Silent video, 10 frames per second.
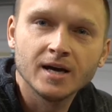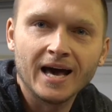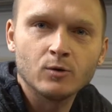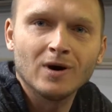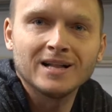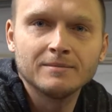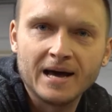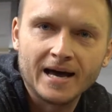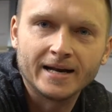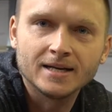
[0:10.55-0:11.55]
And while I'm
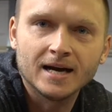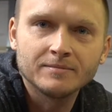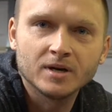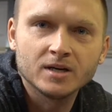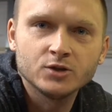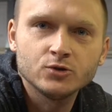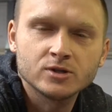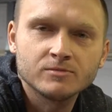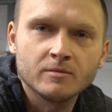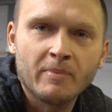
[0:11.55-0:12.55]
at it, I'm going to do
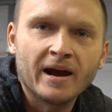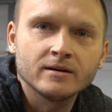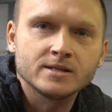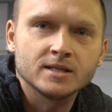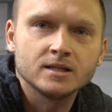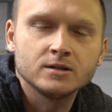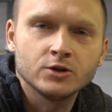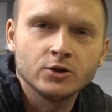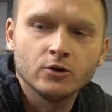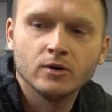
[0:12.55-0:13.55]
some comparison
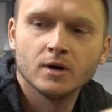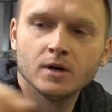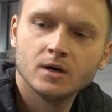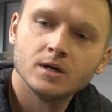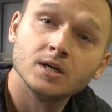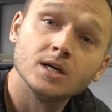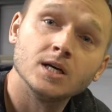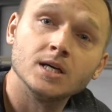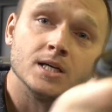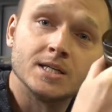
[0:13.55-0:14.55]
to
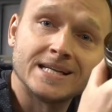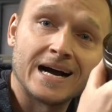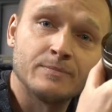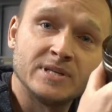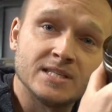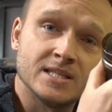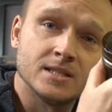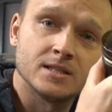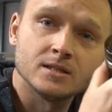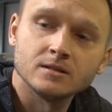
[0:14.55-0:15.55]
stock
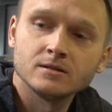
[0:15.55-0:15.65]
pistons,